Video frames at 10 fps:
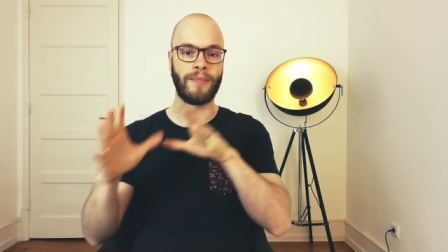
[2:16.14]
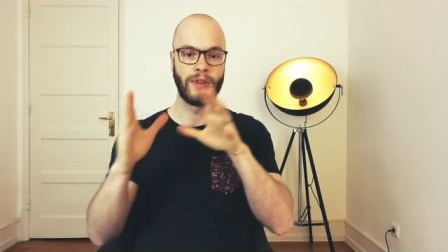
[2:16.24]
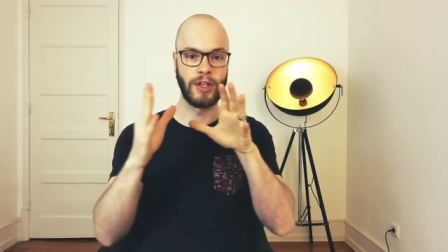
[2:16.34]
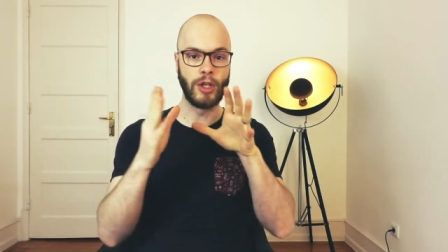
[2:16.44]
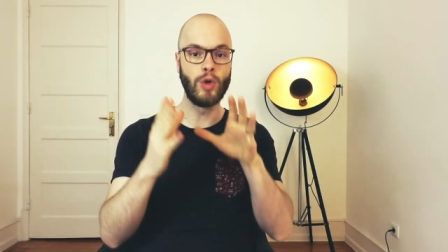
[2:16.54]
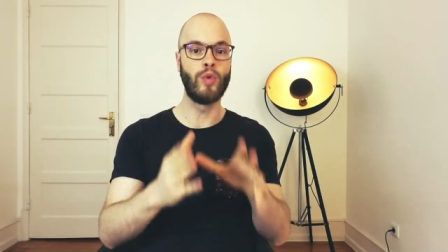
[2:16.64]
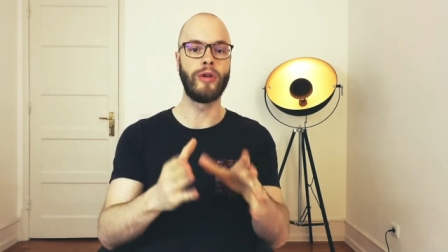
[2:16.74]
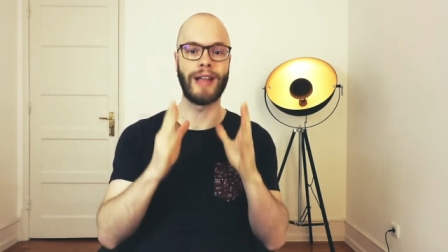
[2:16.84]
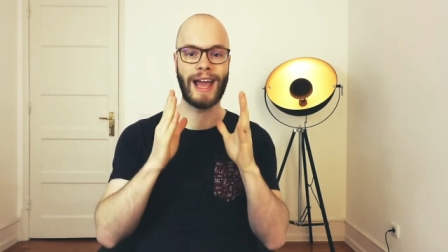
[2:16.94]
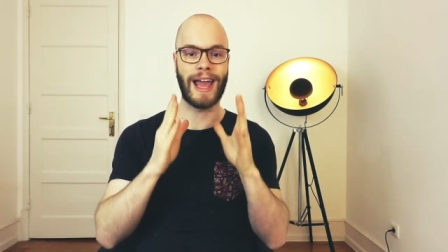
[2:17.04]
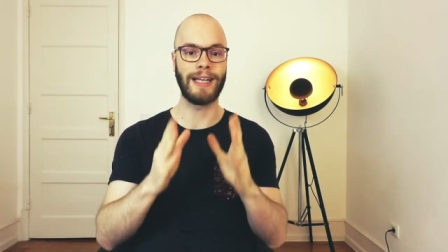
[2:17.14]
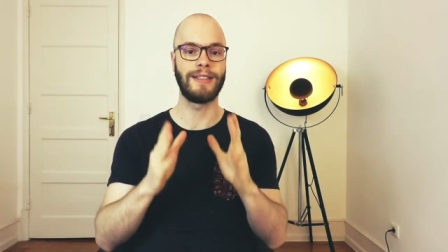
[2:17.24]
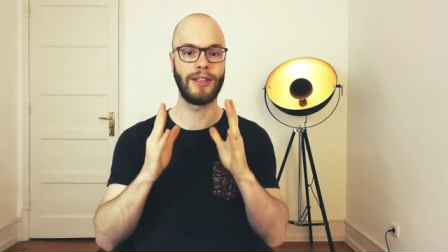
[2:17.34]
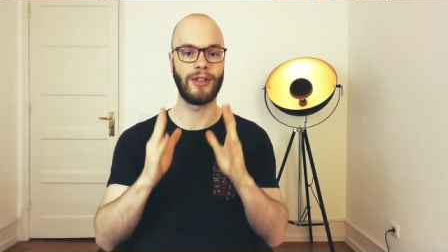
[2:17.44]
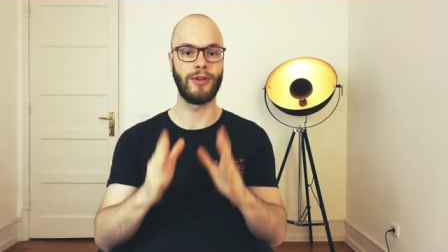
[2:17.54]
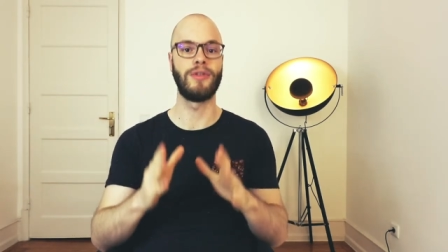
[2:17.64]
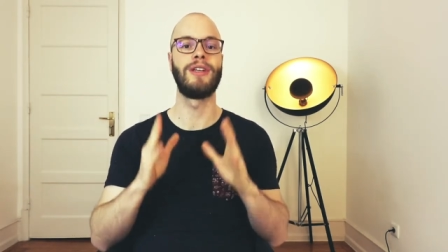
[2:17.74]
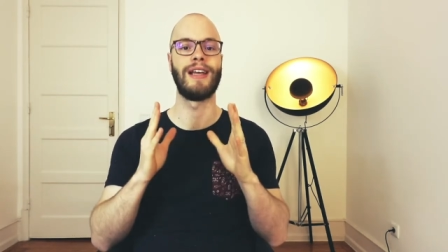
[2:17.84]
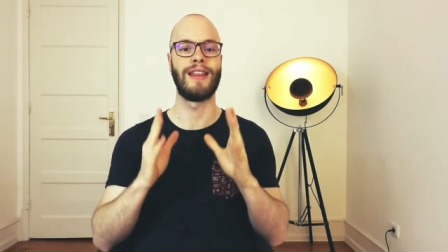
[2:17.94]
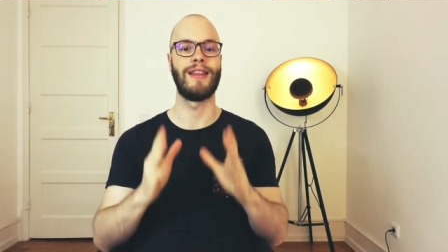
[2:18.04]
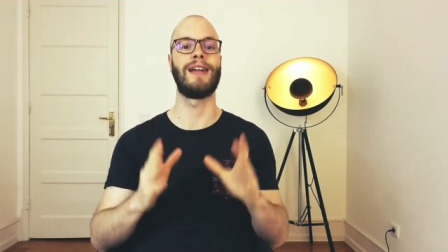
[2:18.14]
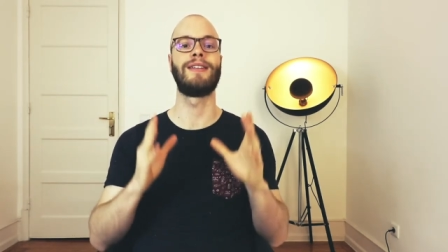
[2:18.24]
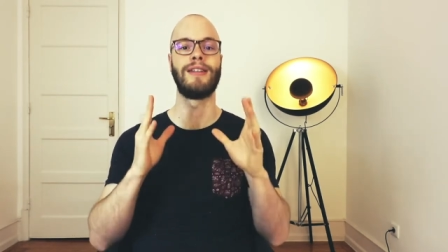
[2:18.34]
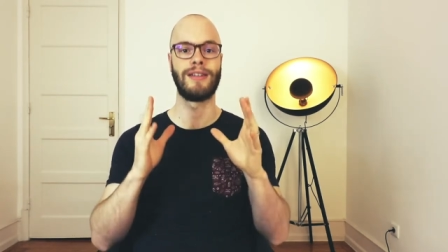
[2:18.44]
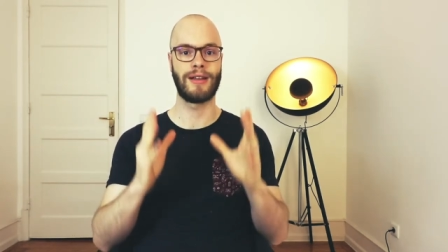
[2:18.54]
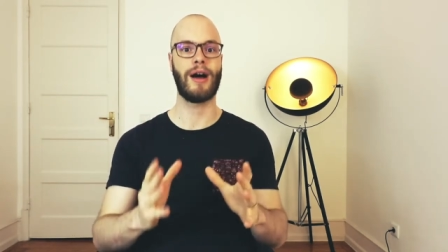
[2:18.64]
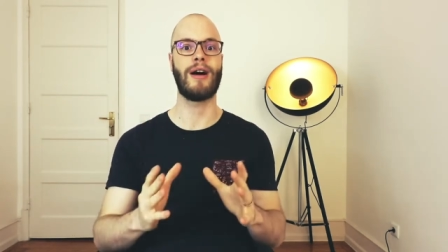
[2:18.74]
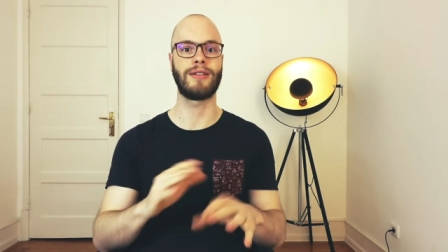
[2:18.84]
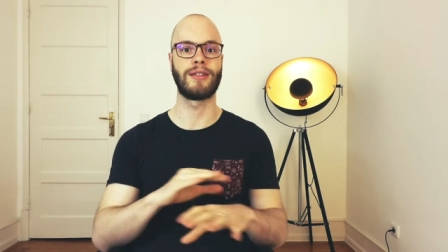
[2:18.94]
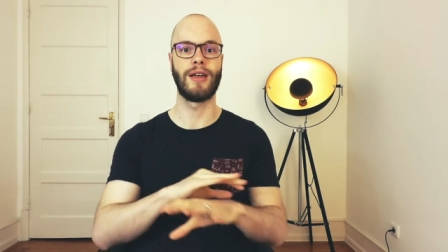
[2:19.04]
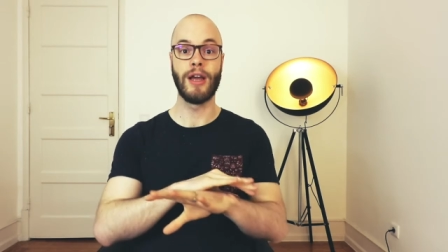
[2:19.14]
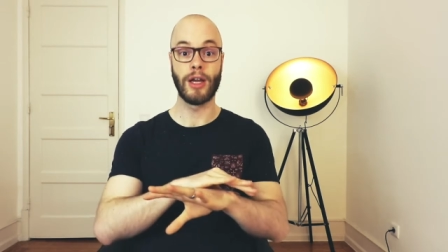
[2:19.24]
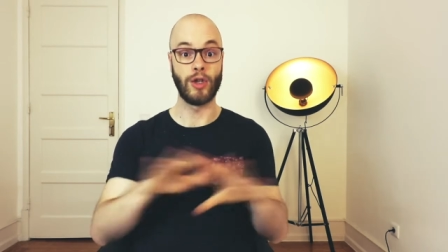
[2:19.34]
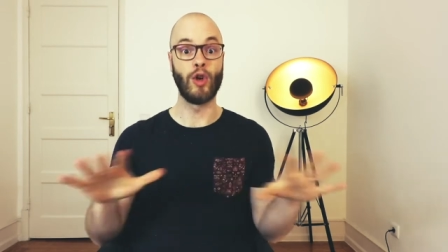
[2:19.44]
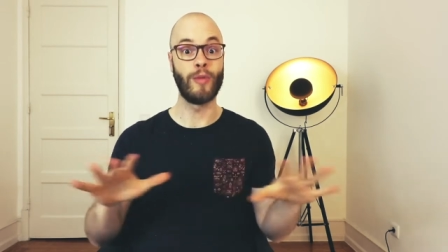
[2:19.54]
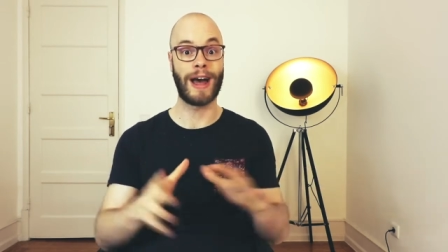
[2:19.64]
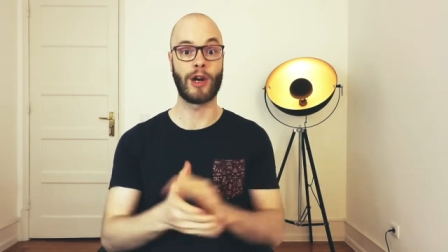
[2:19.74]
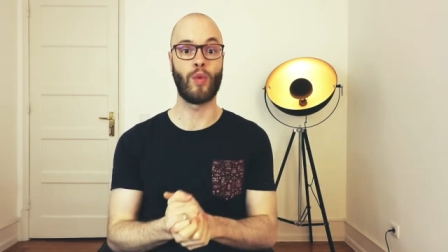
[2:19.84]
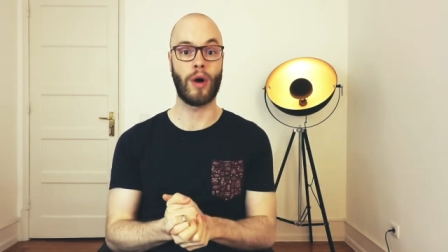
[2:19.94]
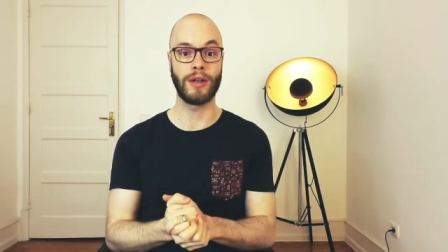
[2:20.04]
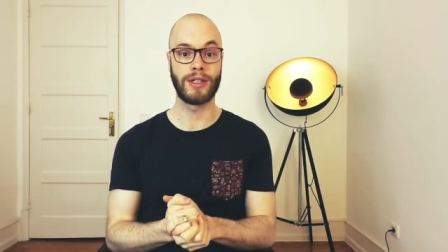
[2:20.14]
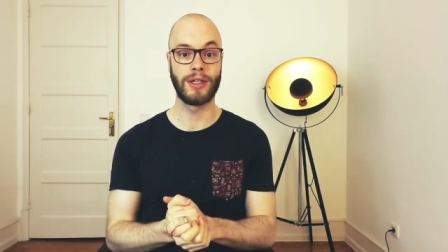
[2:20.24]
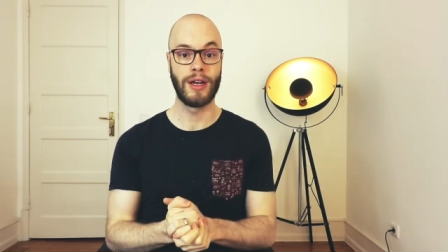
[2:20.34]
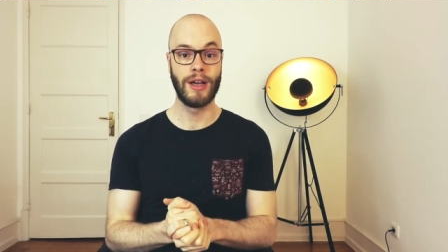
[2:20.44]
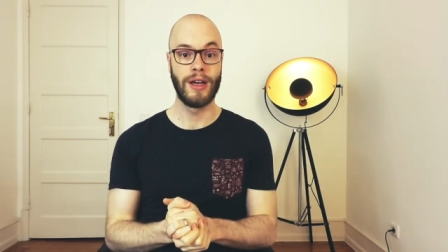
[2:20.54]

you will execute that task no matter what.